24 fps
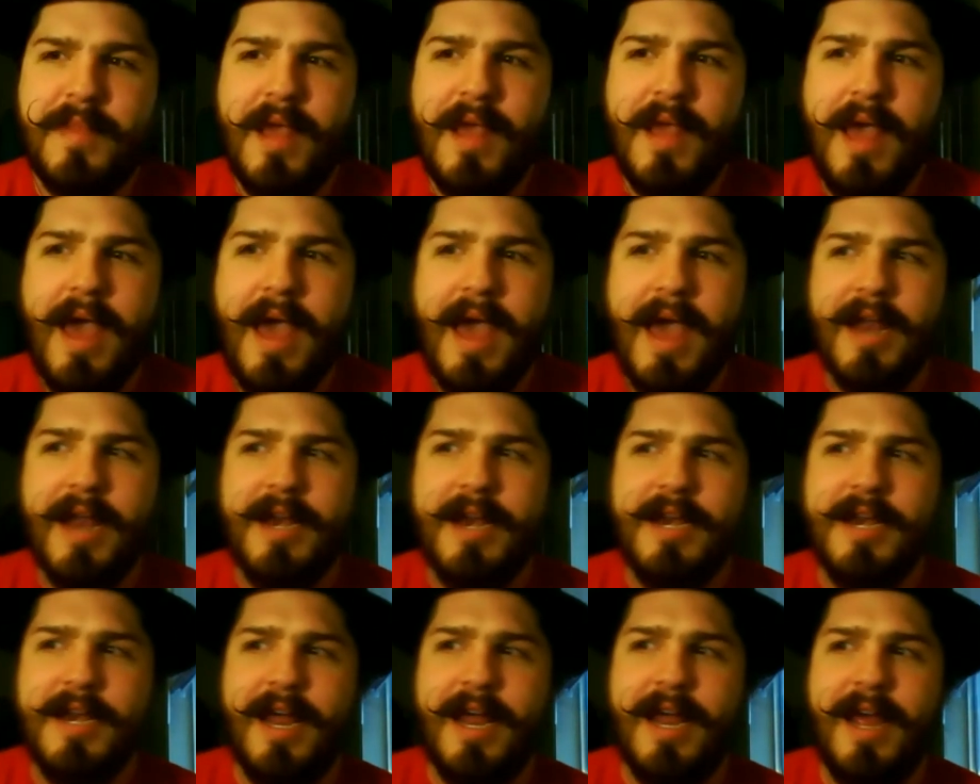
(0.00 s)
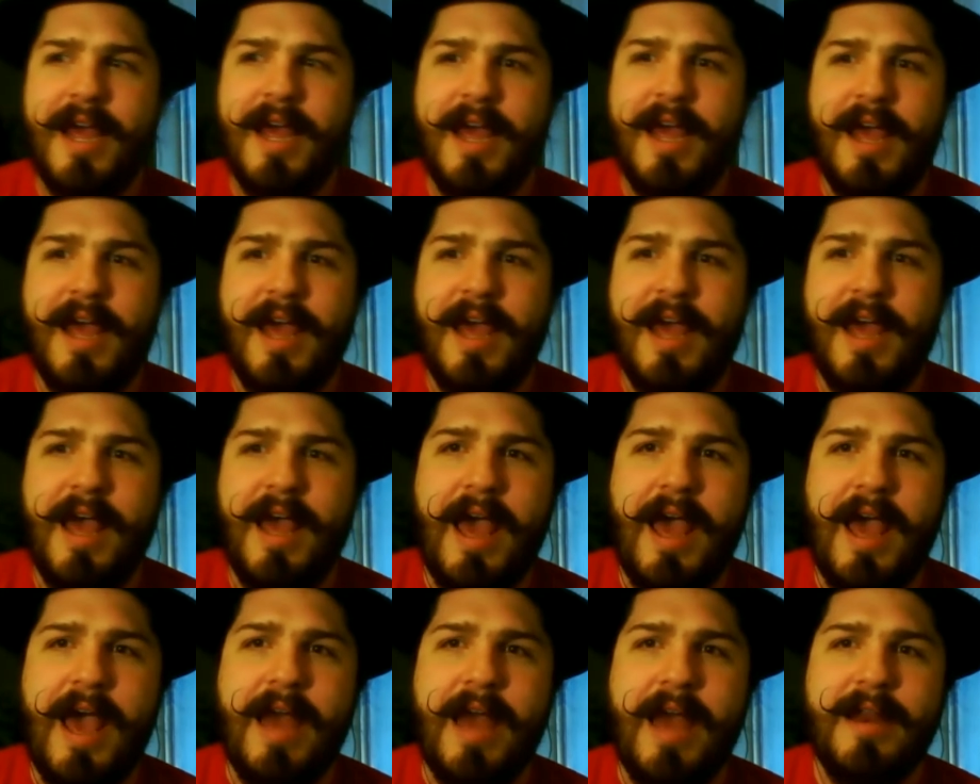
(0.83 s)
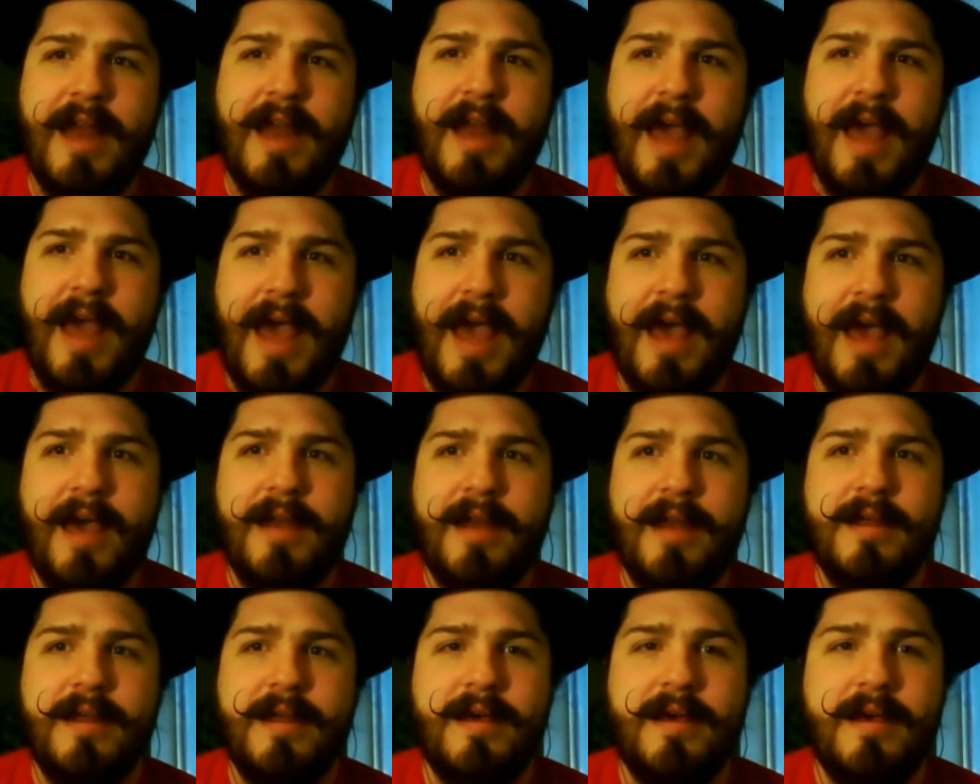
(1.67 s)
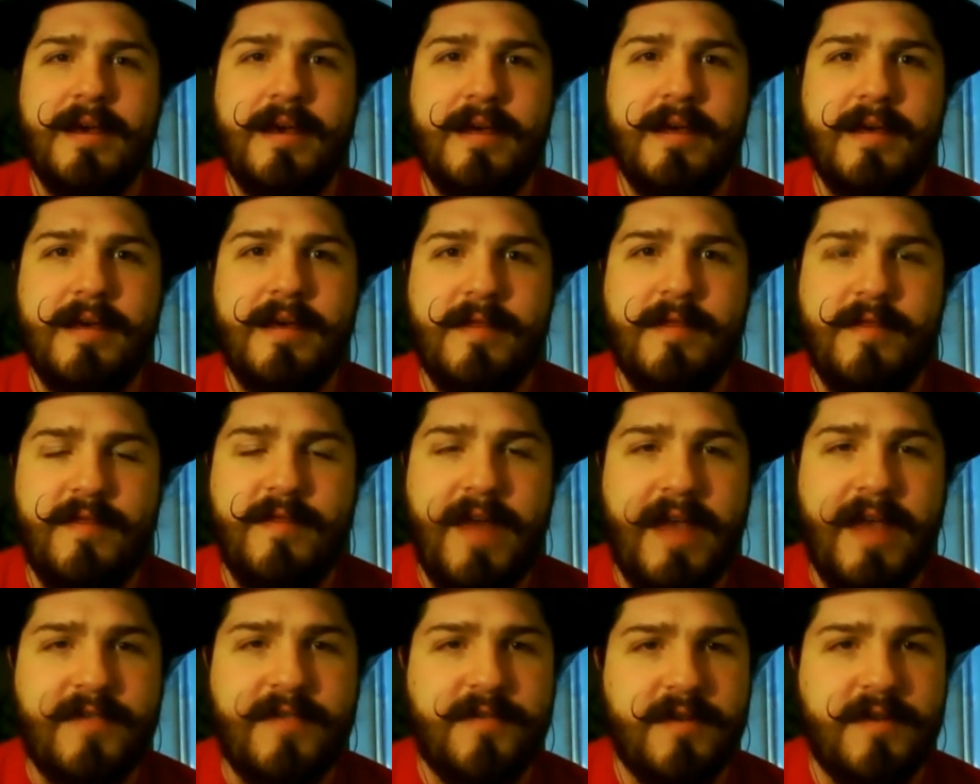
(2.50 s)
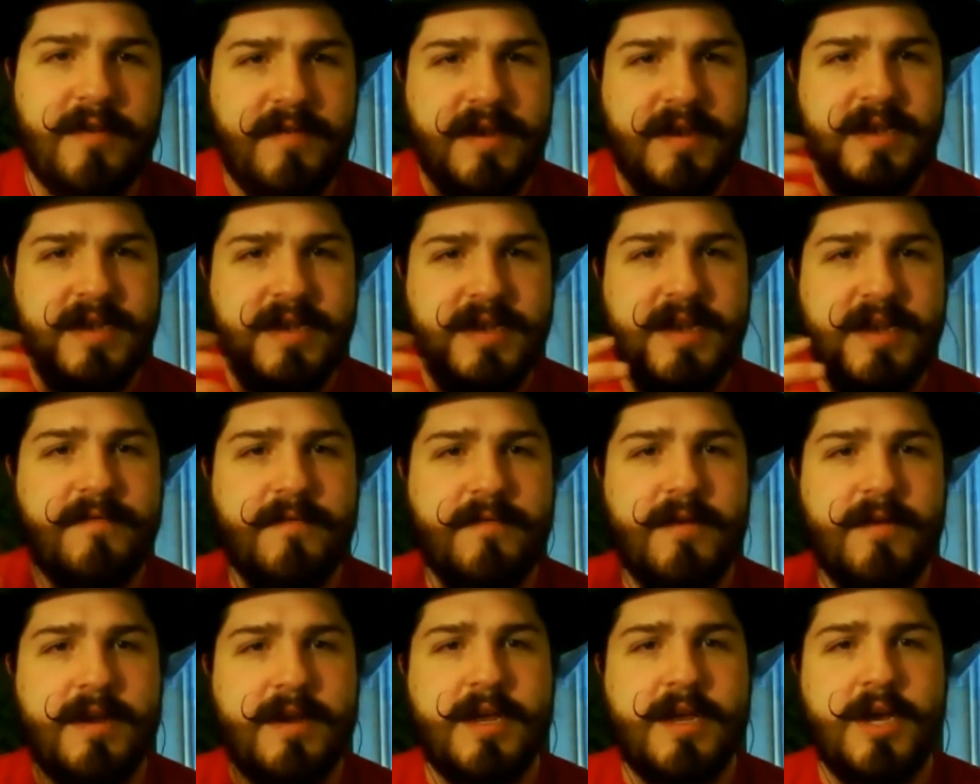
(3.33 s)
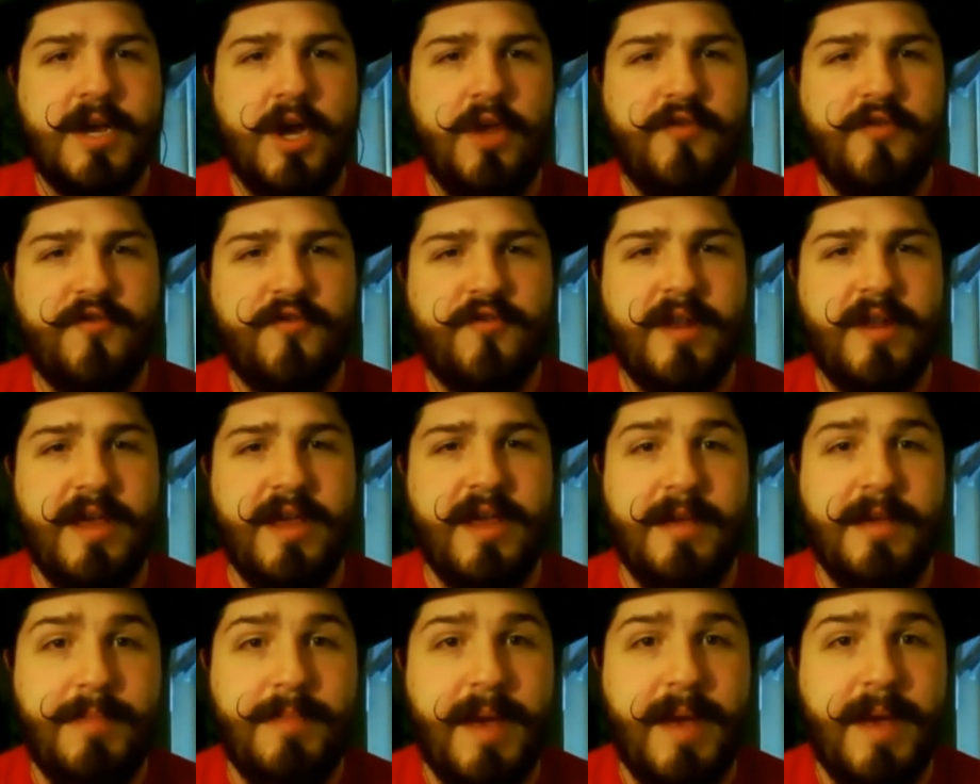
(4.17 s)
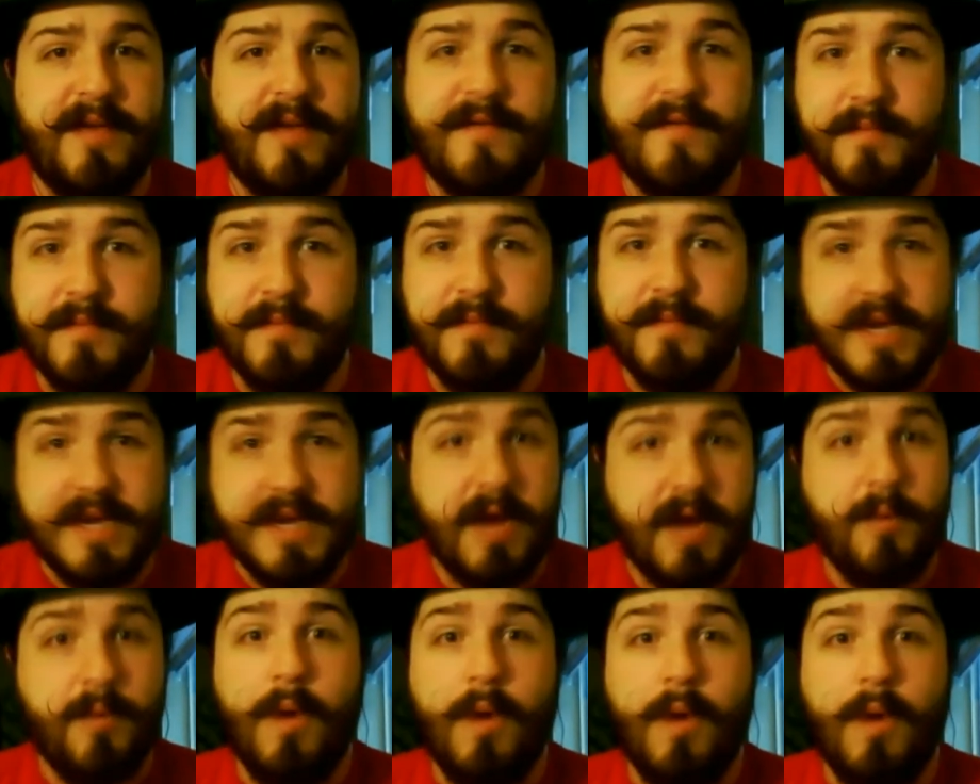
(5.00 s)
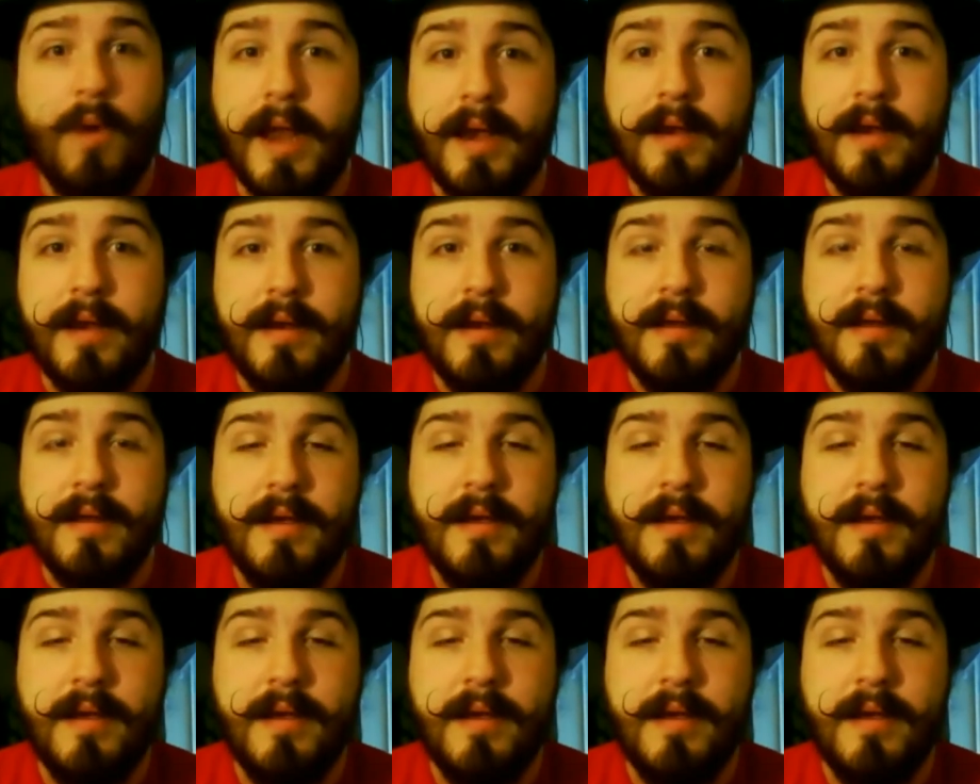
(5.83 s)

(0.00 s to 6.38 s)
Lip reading: And it had that sort of a different cultural impact from day one.